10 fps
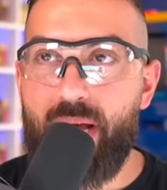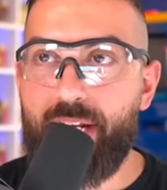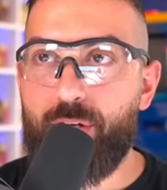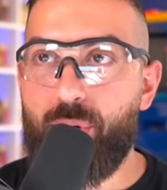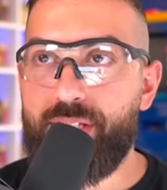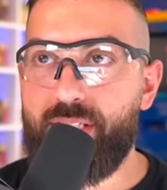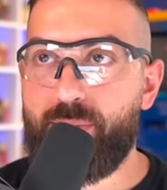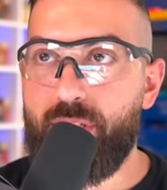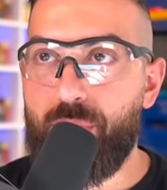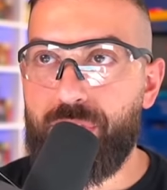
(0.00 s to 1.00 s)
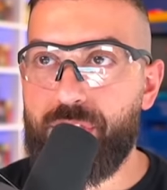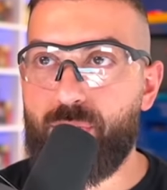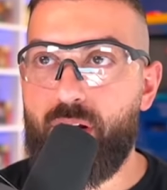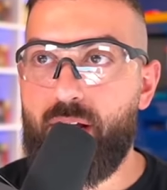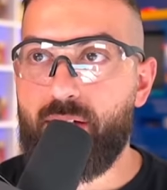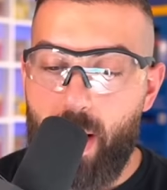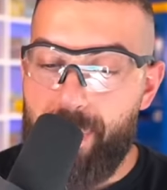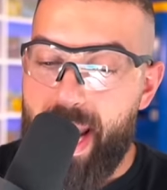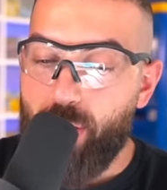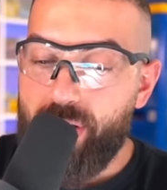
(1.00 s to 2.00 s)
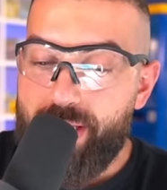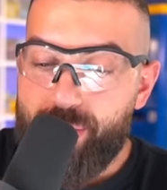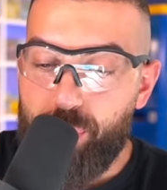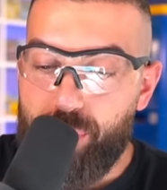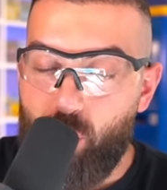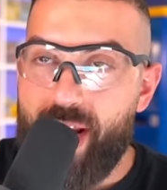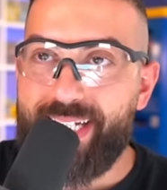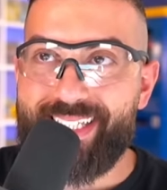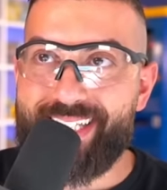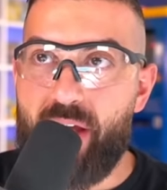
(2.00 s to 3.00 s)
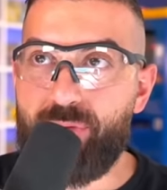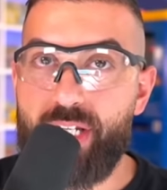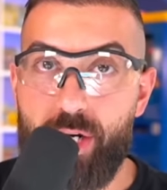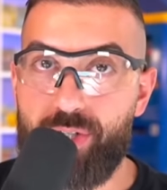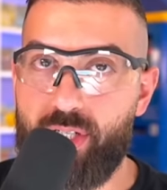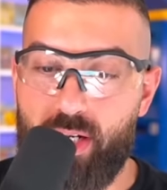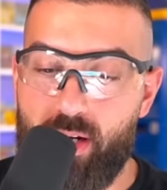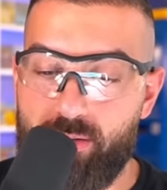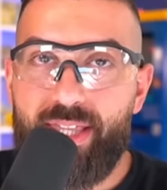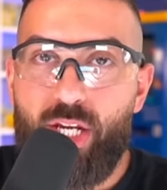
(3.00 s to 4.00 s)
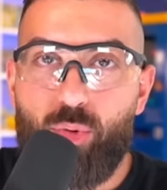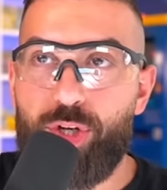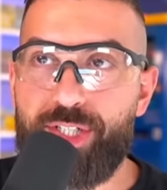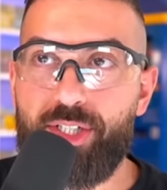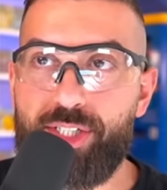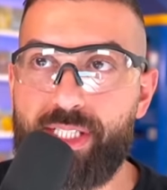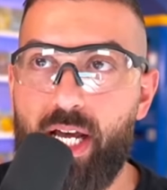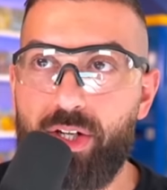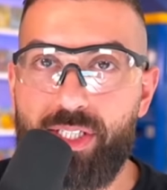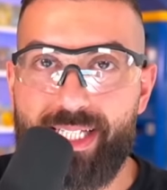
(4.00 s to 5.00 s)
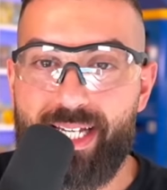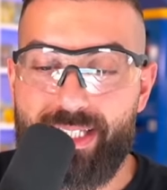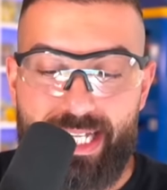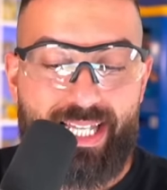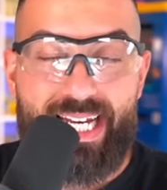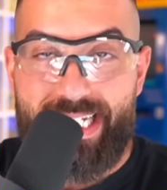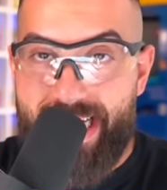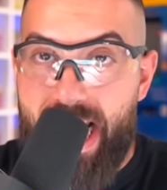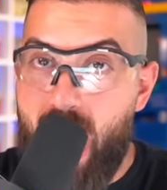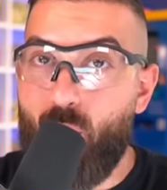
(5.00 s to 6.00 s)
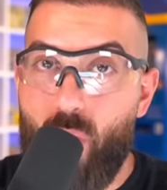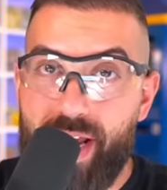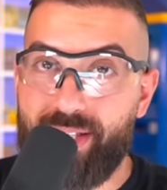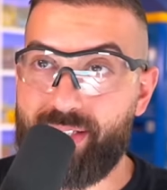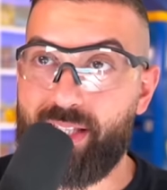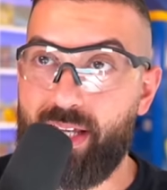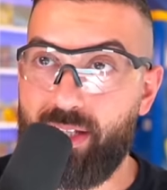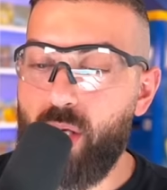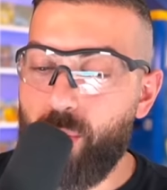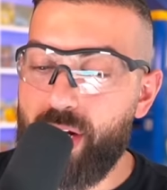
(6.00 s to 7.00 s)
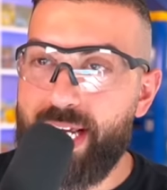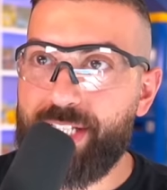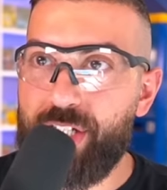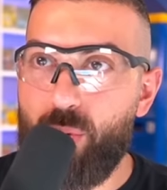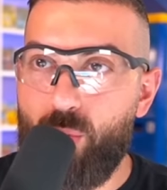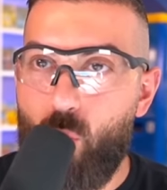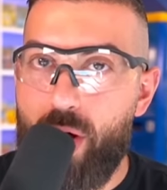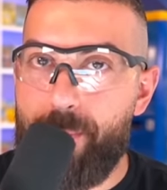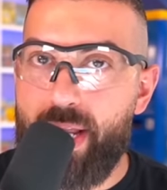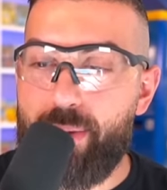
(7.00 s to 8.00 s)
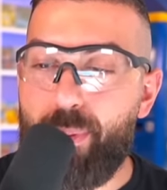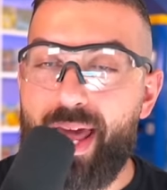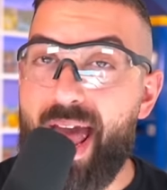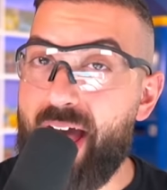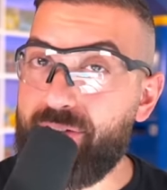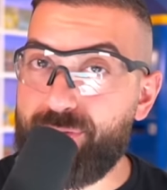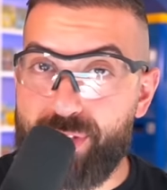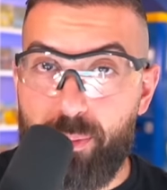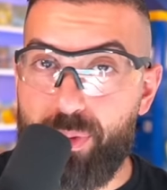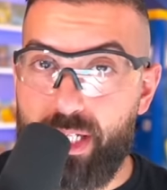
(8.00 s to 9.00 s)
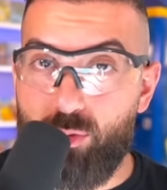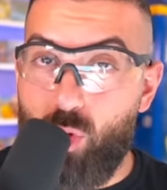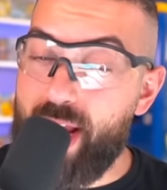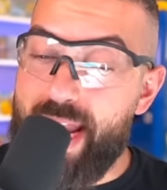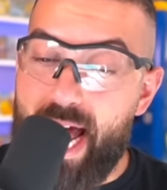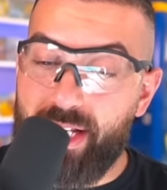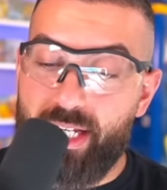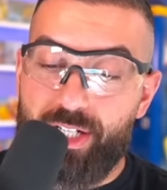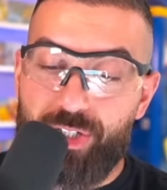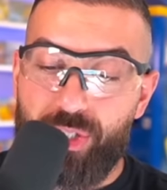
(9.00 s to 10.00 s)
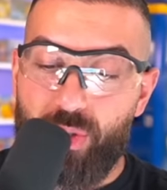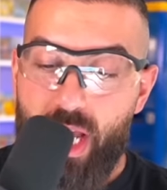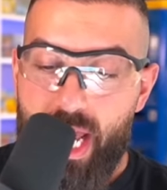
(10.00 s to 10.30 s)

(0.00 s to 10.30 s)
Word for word: kind of crazy to be doing this right now. Apparently this was graded 7 years ago, and the original seller says that they did not weigh this thing. So we're gonna get to you in 1 minute, but I have something right now to get into.